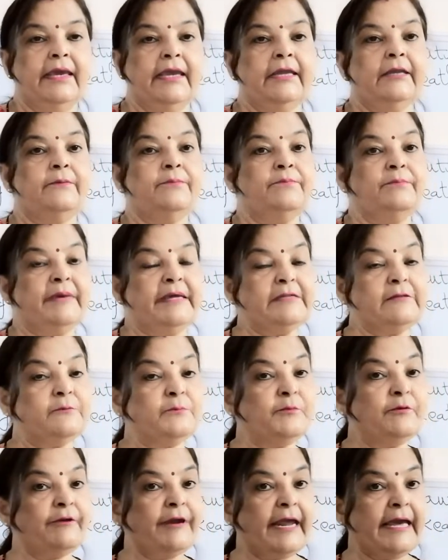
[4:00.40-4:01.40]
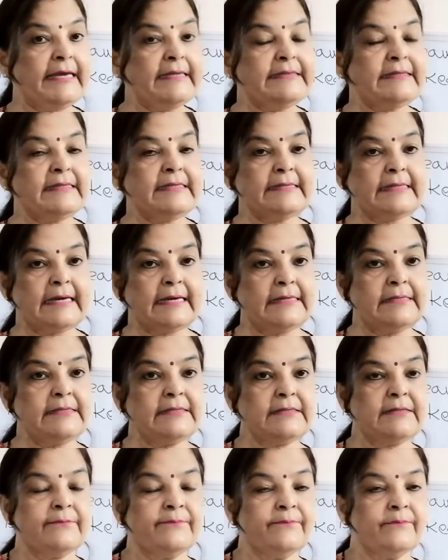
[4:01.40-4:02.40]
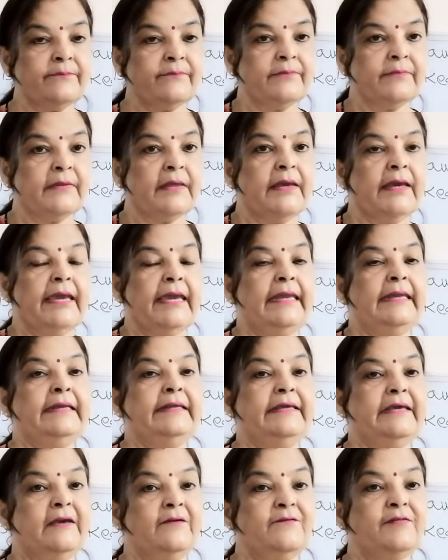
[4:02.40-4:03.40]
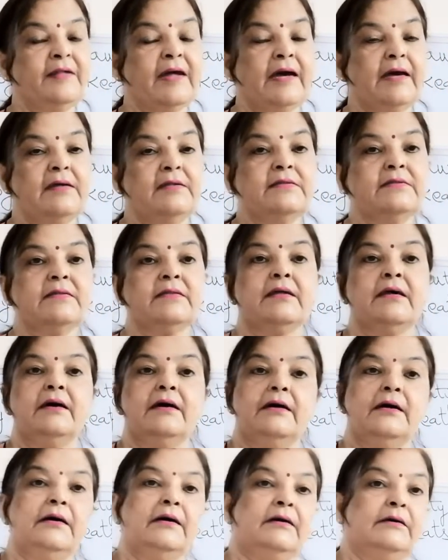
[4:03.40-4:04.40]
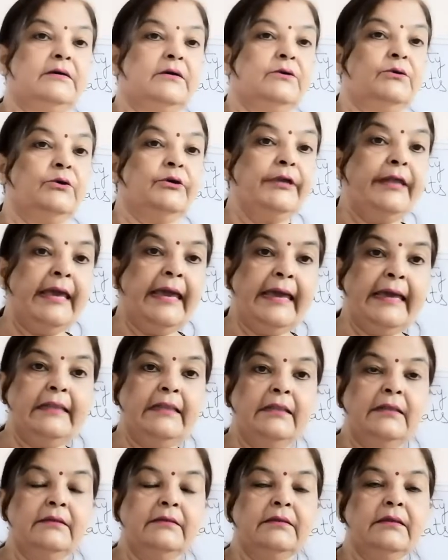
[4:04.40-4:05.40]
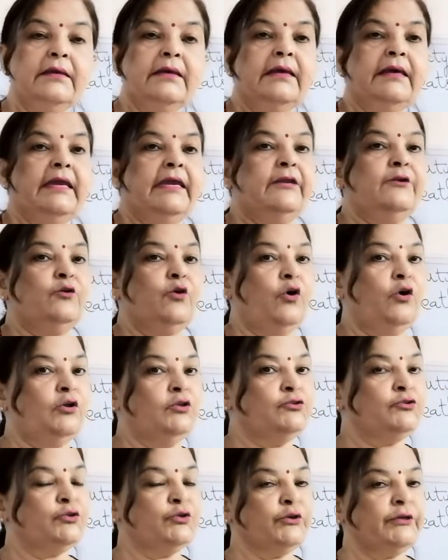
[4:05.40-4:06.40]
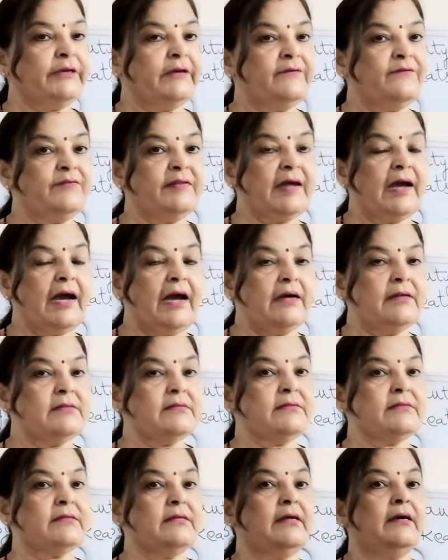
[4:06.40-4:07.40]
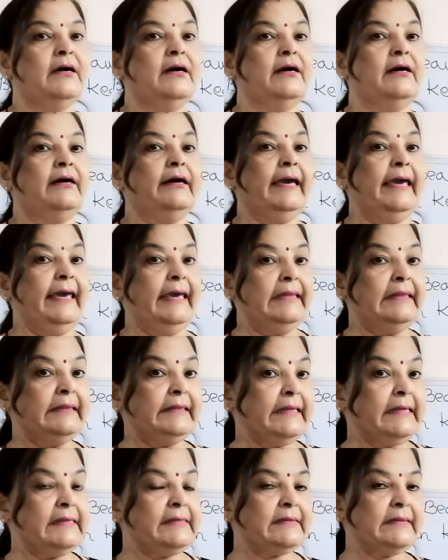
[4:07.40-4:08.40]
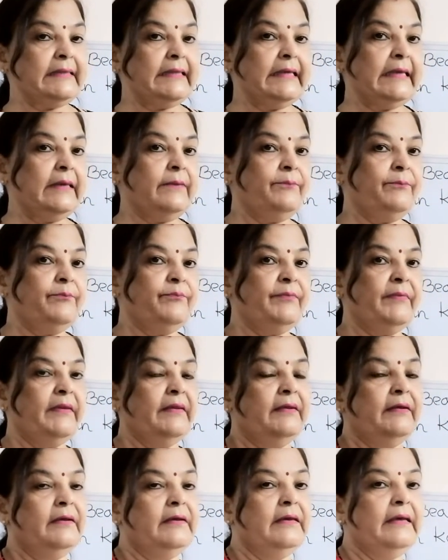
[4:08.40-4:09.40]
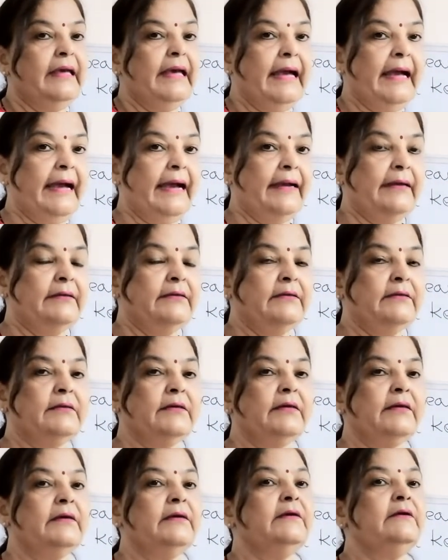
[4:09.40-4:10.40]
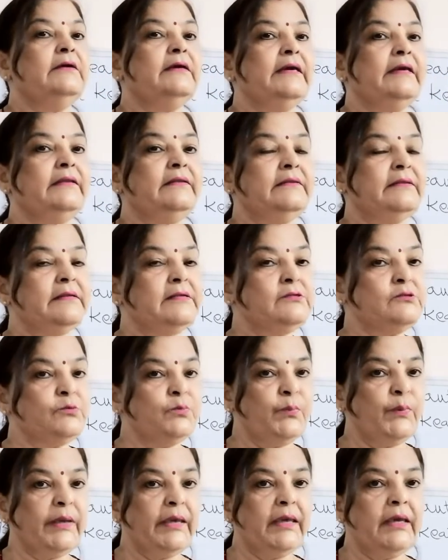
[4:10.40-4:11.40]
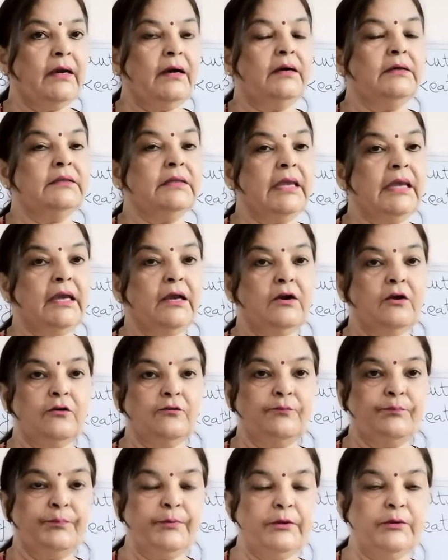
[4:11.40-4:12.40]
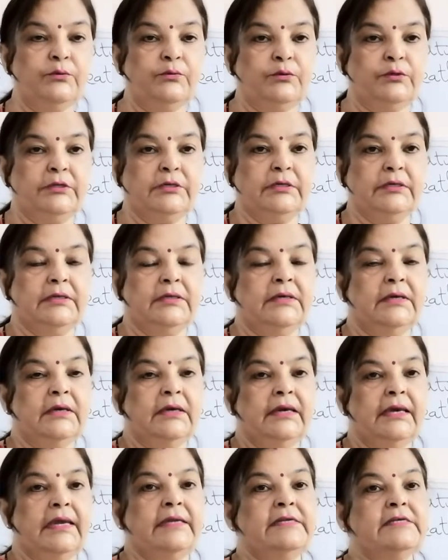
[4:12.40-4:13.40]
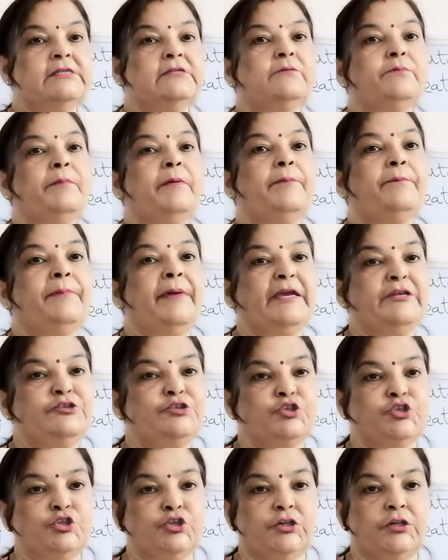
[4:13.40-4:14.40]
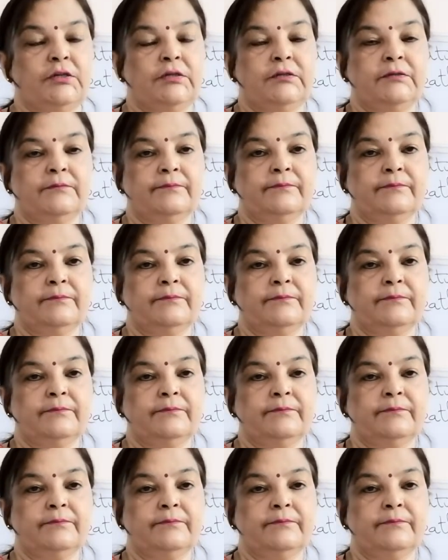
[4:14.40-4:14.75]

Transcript: It mesmerizes us. It gives us a good health. It also gives us a healthy sleep. And in this way, a thing of beauty, it is perpetual.